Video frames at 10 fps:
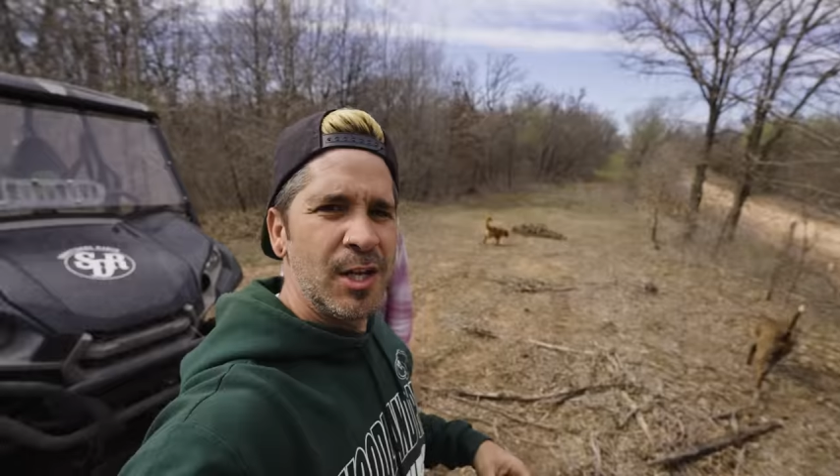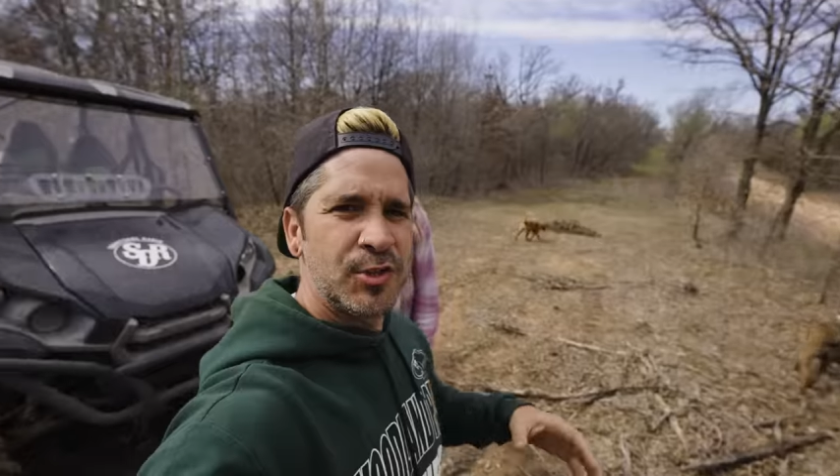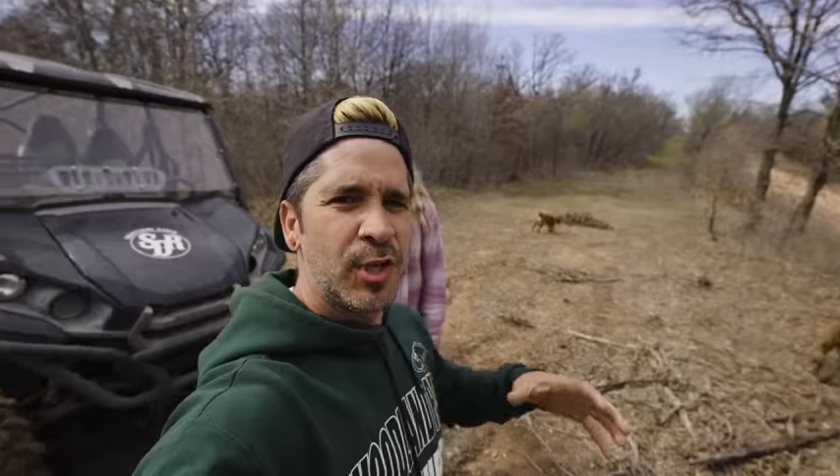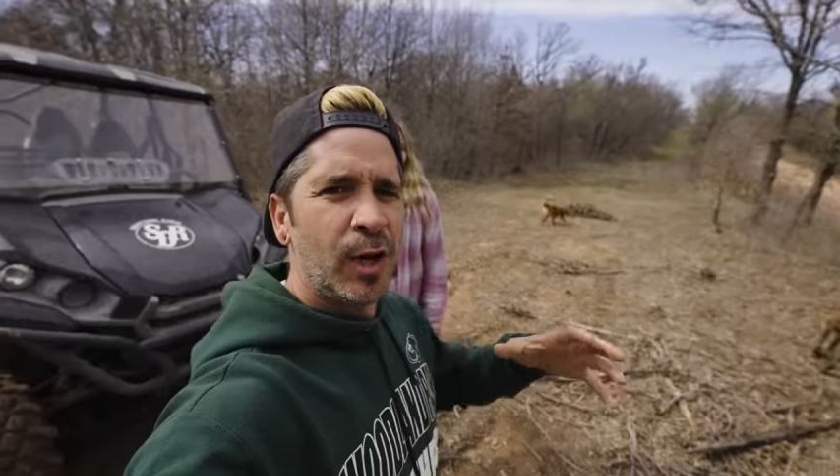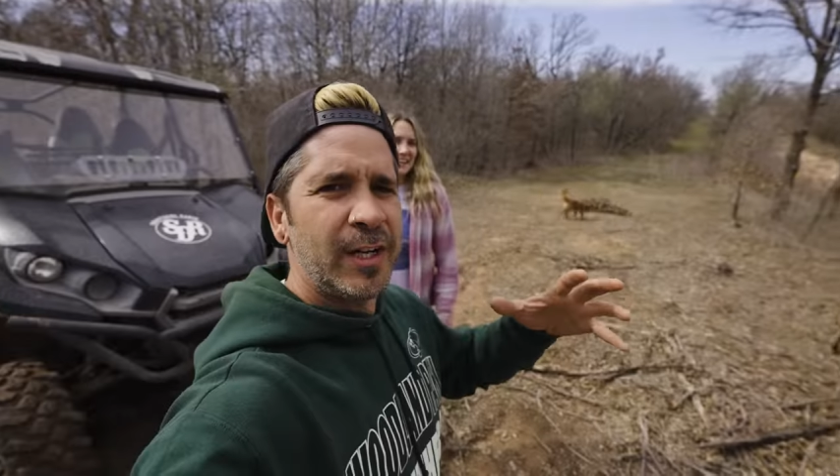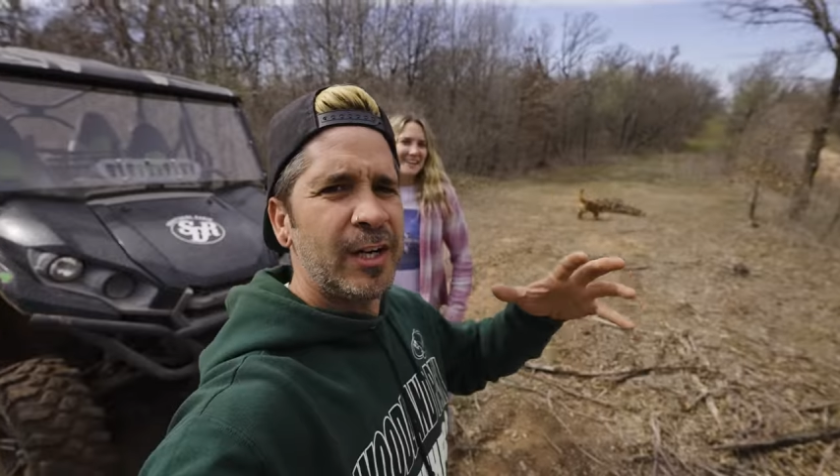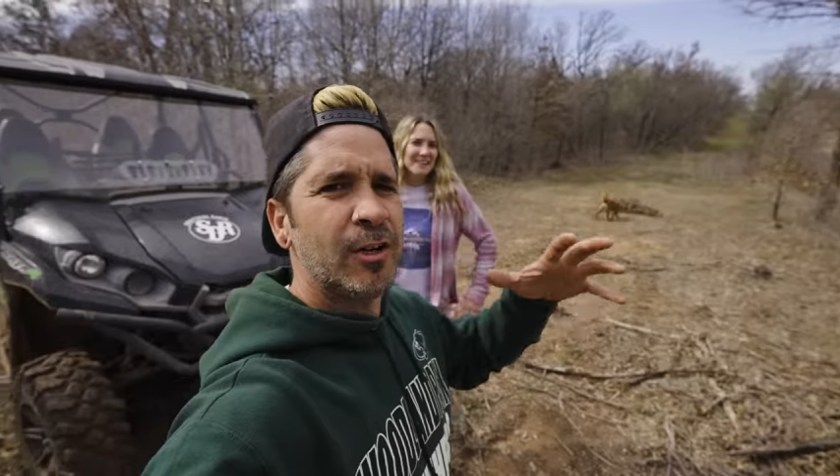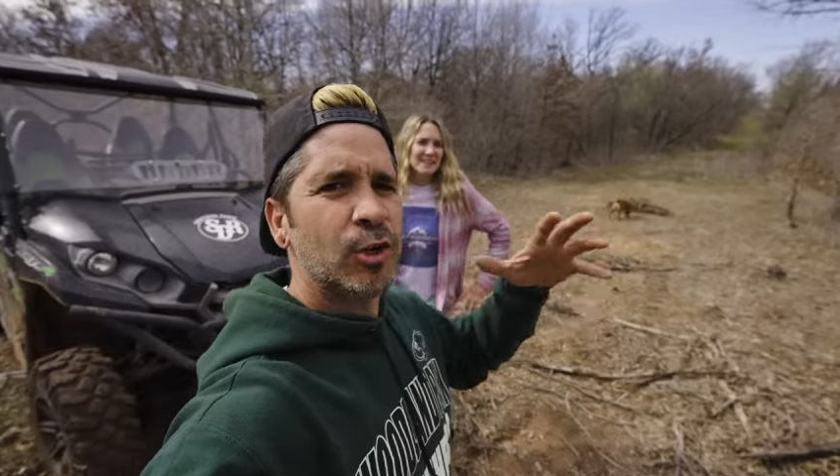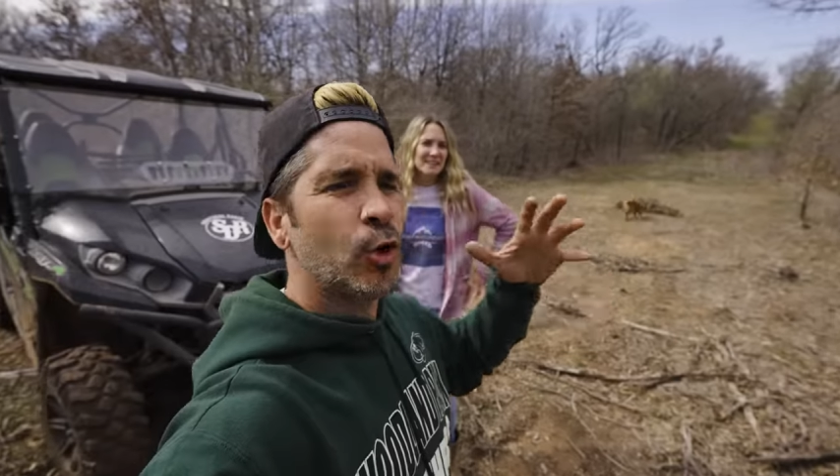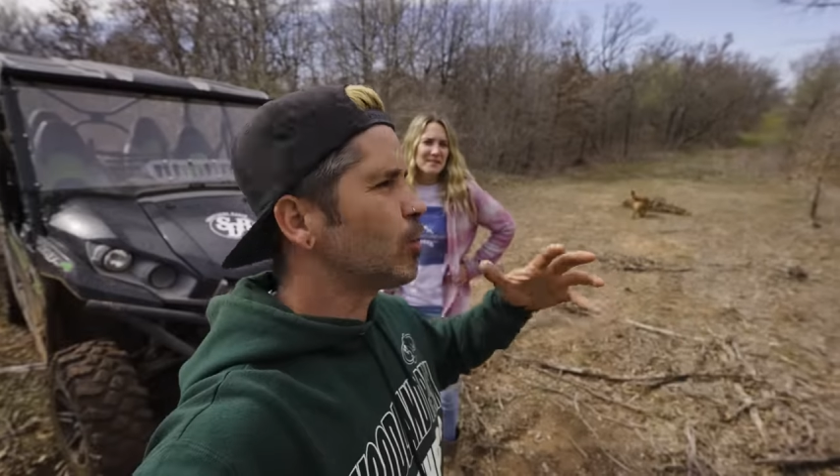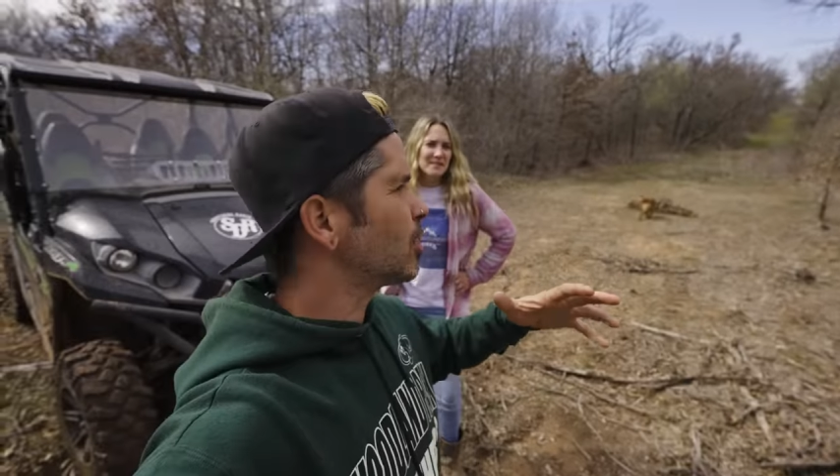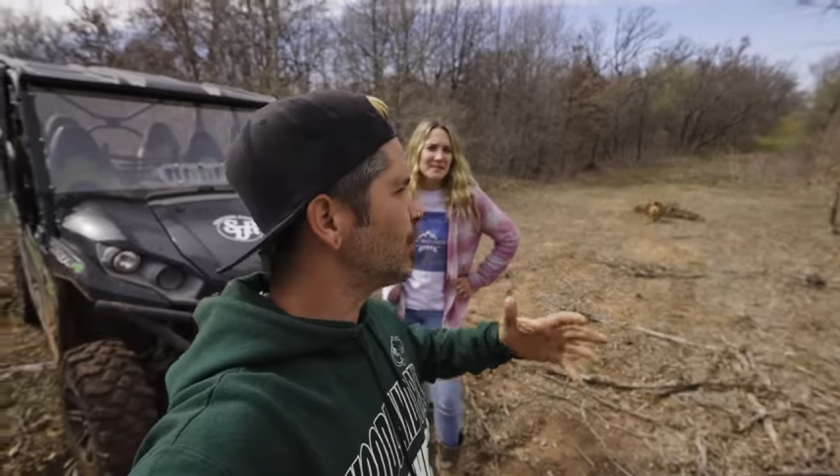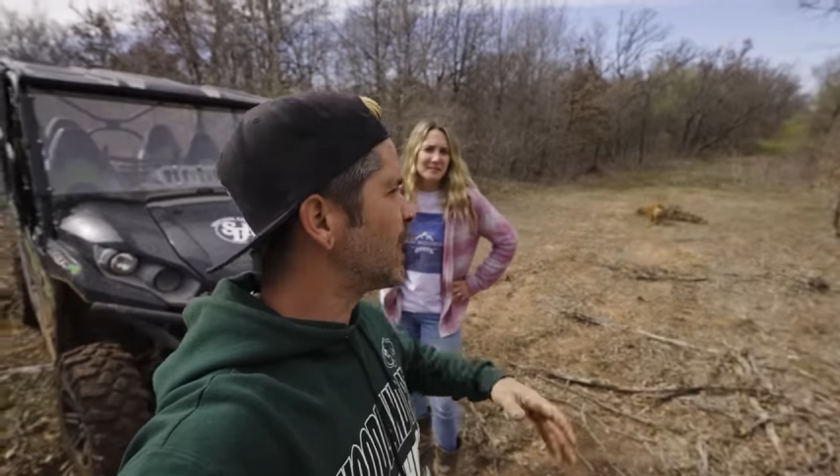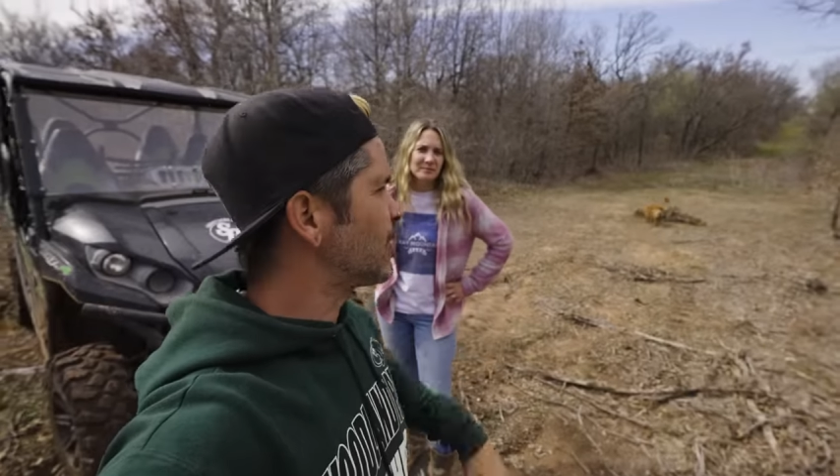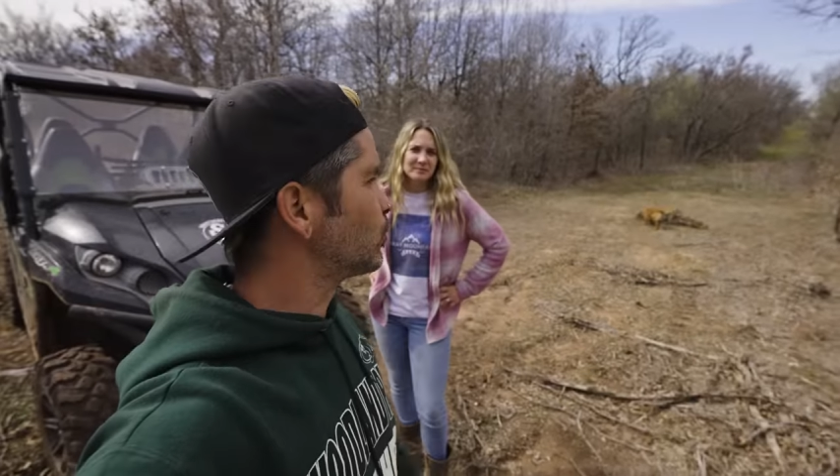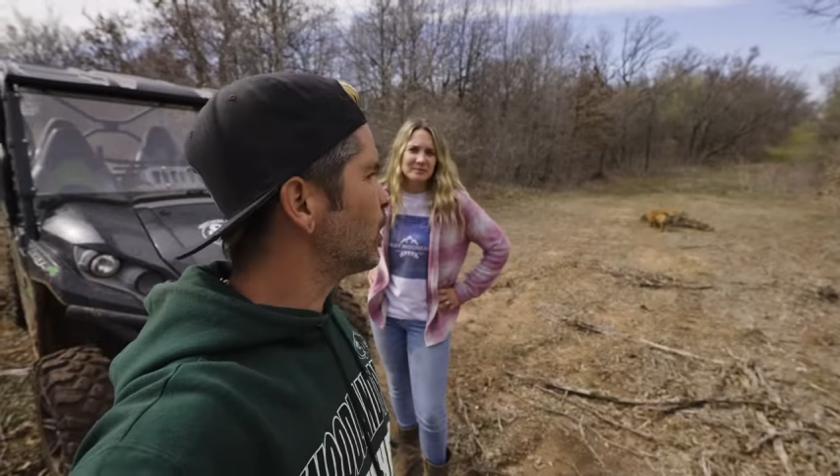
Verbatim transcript: so over here in our corner up by the